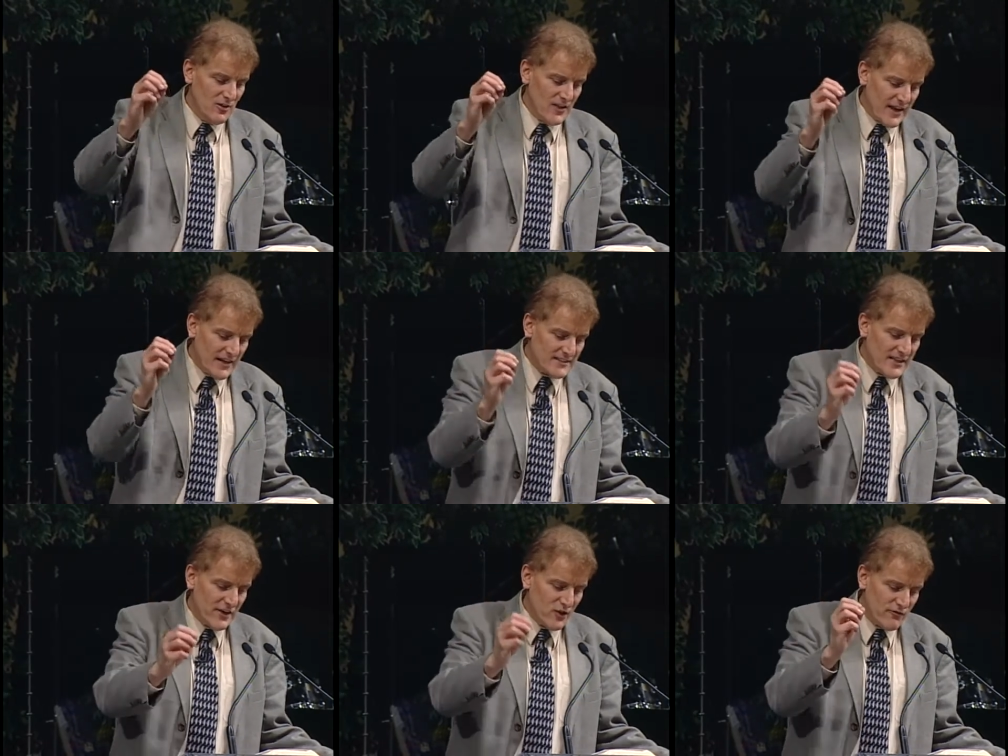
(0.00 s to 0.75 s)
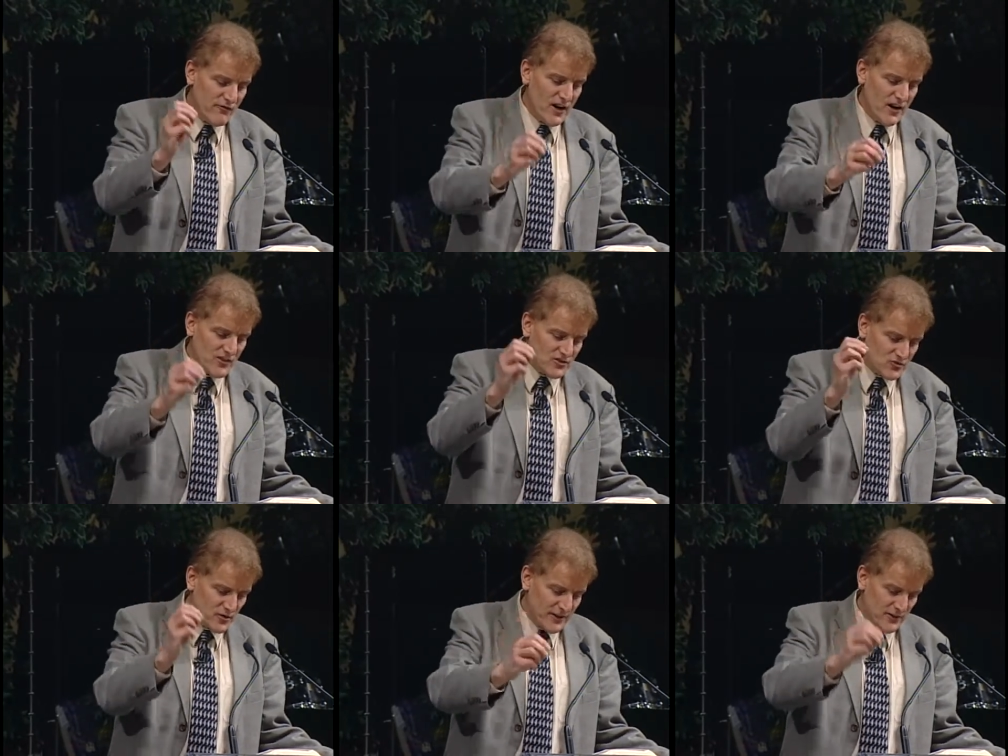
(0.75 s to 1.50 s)
for that is how your
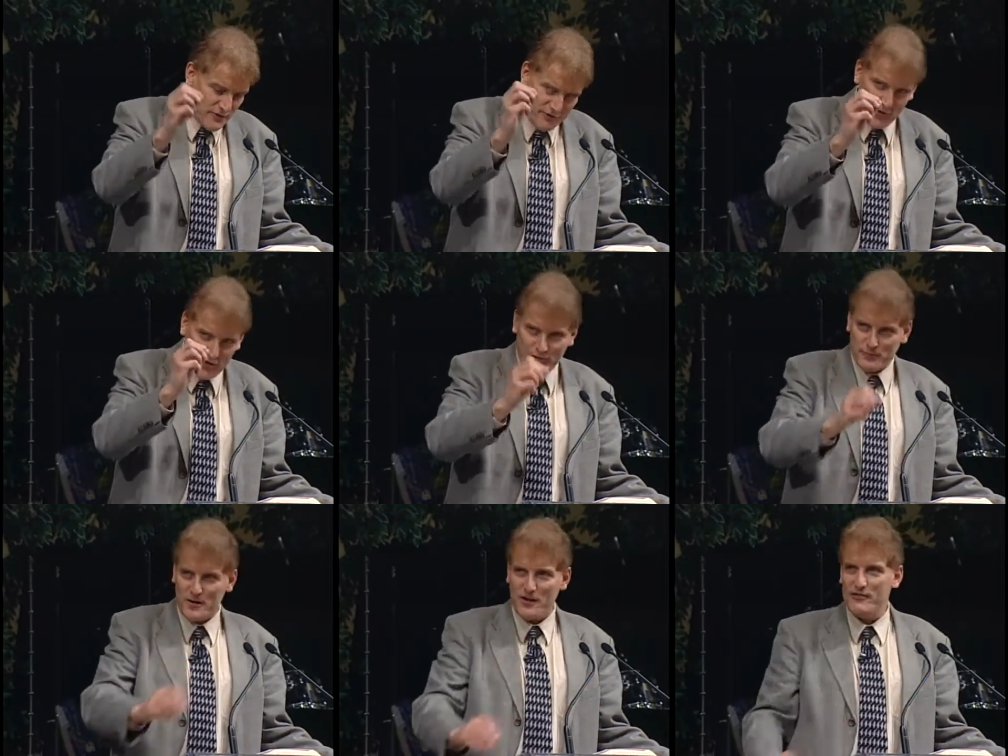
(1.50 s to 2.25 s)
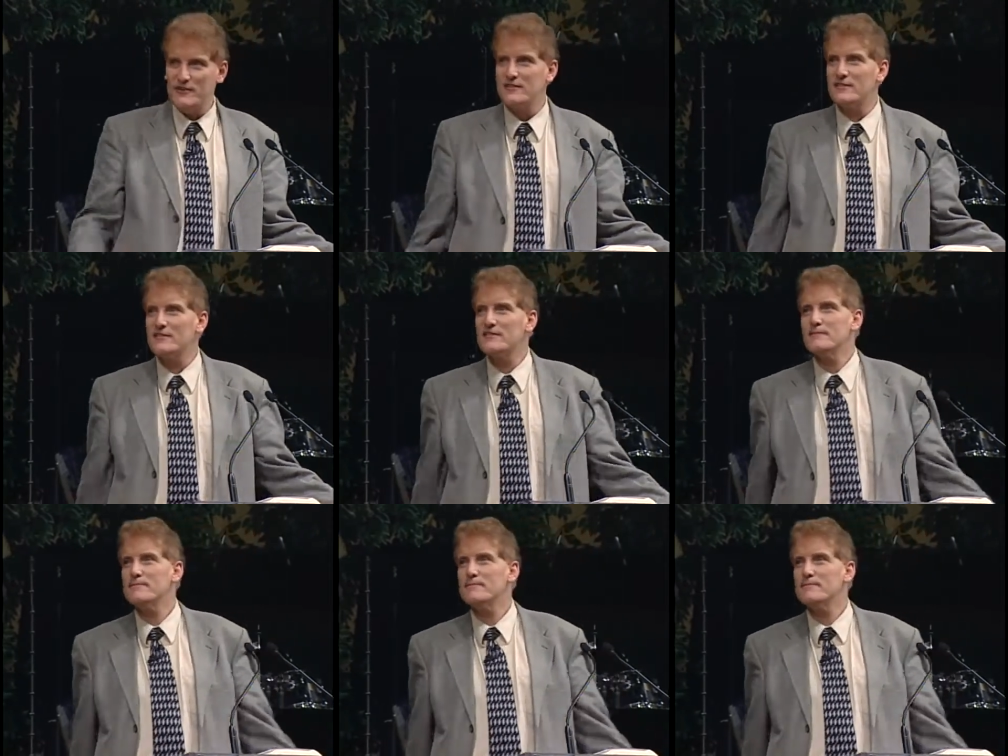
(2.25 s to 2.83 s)
fathers treated the false prophets.